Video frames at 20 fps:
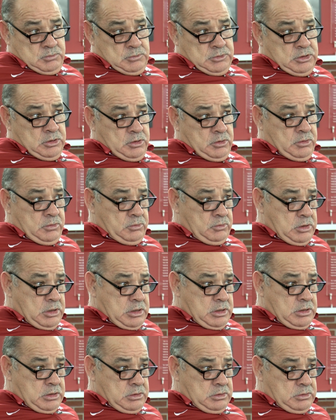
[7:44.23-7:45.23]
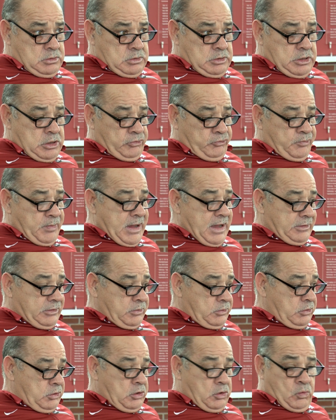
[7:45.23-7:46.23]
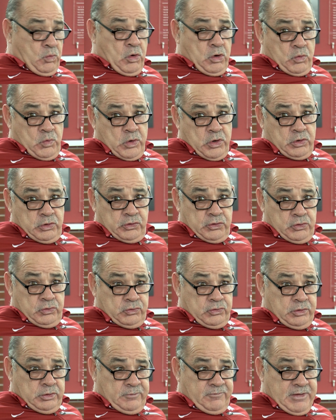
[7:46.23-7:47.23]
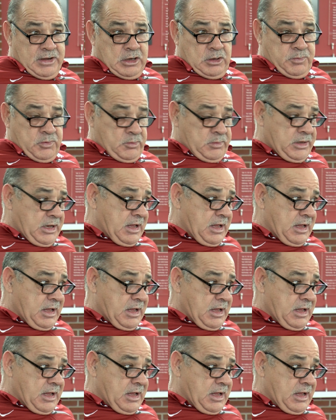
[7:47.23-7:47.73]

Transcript: you know, uh, goes back to, you know, what are we going to do to develop them?